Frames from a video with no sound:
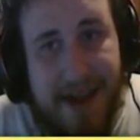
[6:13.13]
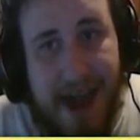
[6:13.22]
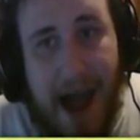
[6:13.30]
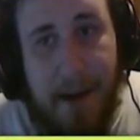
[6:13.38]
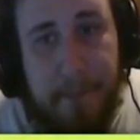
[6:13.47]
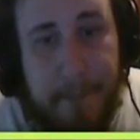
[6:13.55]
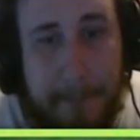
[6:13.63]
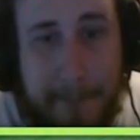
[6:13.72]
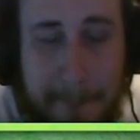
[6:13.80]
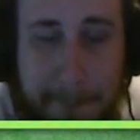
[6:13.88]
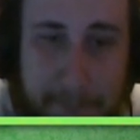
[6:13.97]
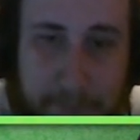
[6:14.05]
Yeah.
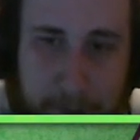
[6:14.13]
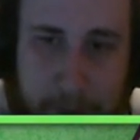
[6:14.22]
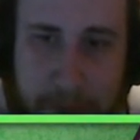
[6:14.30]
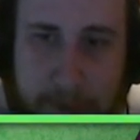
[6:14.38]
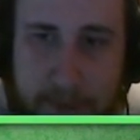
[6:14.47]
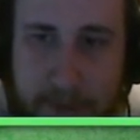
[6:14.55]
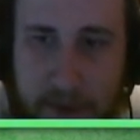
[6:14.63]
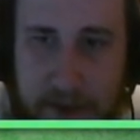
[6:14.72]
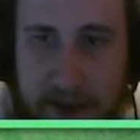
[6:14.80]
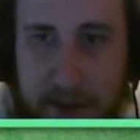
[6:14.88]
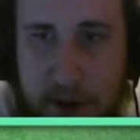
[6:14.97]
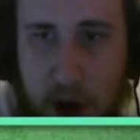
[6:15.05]

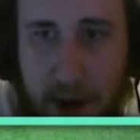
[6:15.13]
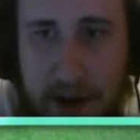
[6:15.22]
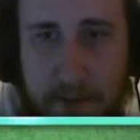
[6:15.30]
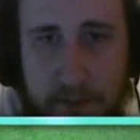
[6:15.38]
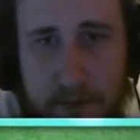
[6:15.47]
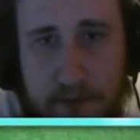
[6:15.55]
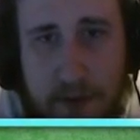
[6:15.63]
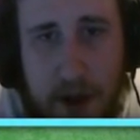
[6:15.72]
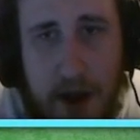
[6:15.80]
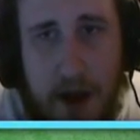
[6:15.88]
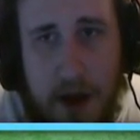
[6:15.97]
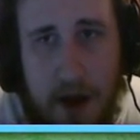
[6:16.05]
Let's keep going.
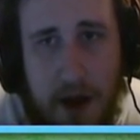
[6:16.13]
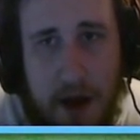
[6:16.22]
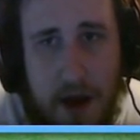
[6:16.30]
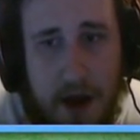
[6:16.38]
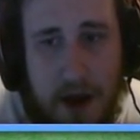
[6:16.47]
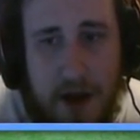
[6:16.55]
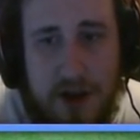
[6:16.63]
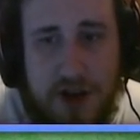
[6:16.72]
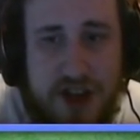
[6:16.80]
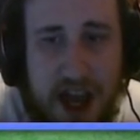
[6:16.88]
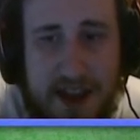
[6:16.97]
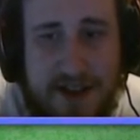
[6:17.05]

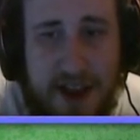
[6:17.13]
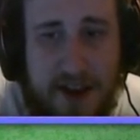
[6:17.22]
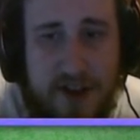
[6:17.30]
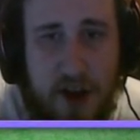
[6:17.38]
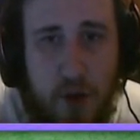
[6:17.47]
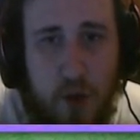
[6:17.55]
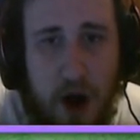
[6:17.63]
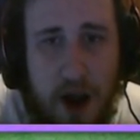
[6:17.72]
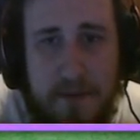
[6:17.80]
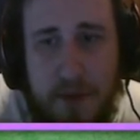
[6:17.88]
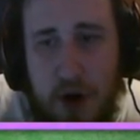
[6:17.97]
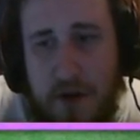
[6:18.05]
Jake does the
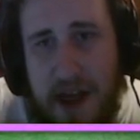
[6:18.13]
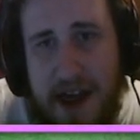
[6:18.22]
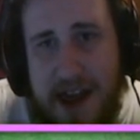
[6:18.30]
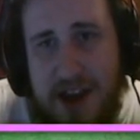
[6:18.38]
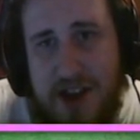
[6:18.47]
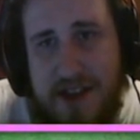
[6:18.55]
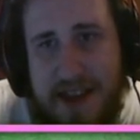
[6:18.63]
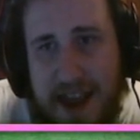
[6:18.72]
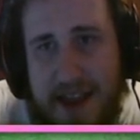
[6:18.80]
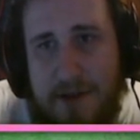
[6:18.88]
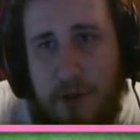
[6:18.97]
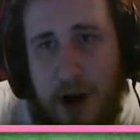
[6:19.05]
one move that he
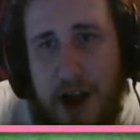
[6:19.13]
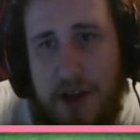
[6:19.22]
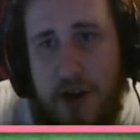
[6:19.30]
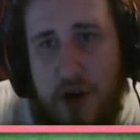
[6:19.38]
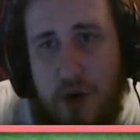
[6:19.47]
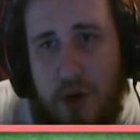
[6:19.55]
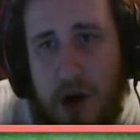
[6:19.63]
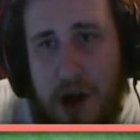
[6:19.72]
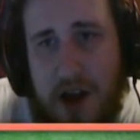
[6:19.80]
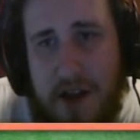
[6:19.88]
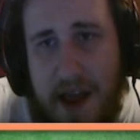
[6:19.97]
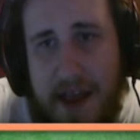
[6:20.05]
didn't want to do,
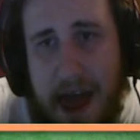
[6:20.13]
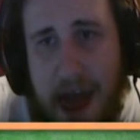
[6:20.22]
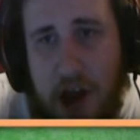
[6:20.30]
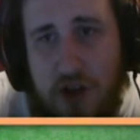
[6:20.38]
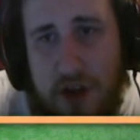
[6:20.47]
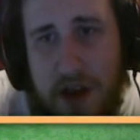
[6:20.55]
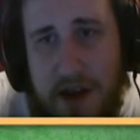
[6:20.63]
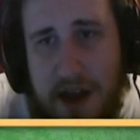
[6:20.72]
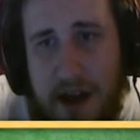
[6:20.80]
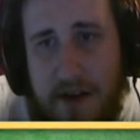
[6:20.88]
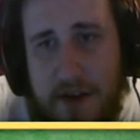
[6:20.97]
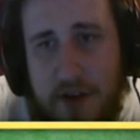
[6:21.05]
because that actually
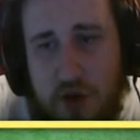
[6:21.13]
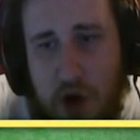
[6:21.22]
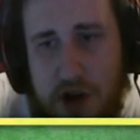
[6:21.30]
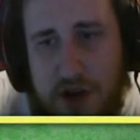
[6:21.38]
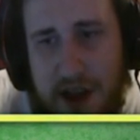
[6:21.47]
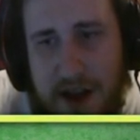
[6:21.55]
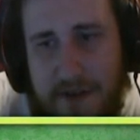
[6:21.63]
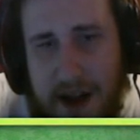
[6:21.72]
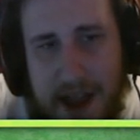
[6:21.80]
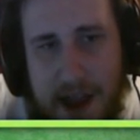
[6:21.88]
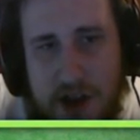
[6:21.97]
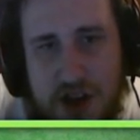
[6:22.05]
gives Crusher the
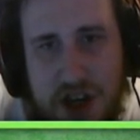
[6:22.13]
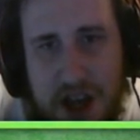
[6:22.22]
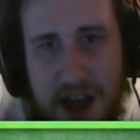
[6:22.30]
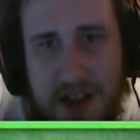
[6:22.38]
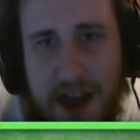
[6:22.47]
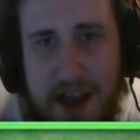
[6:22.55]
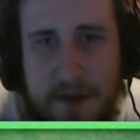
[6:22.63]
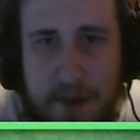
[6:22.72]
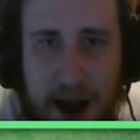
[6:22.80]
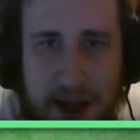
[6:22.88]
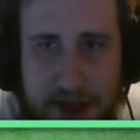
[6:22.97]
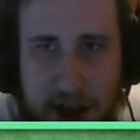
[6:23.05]
advantage in that
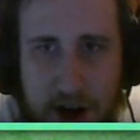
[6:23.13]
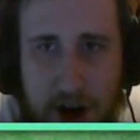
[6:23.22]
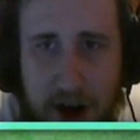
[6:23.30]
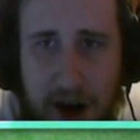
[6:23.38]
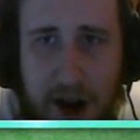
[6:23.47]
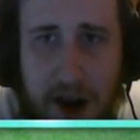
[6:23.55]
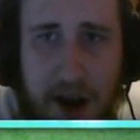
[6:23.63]
spot there.